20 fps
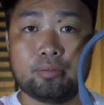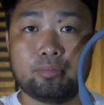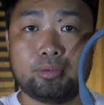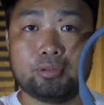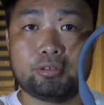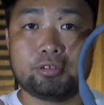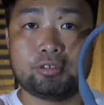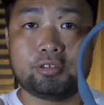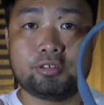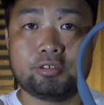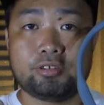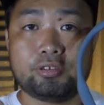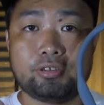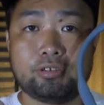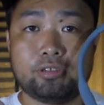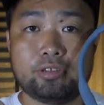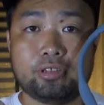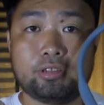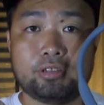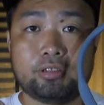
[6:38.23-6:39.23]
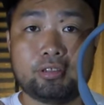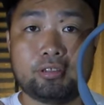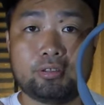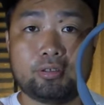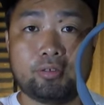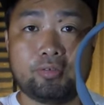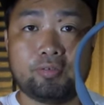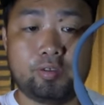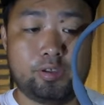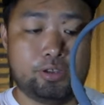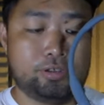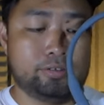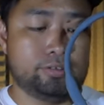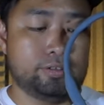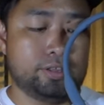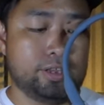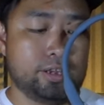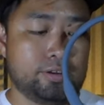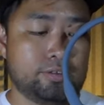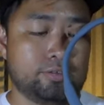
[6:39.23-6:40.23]
position it to face
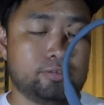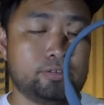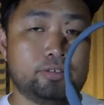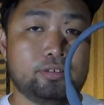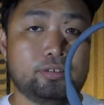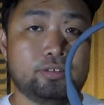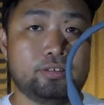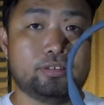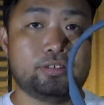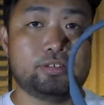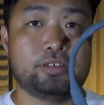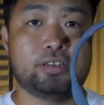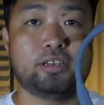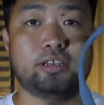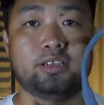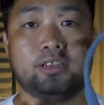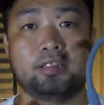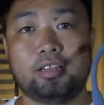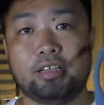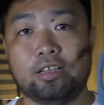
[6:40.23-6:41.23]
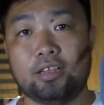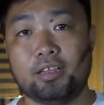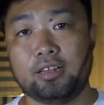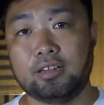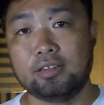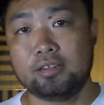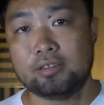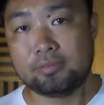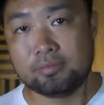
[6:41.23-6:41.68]
down and then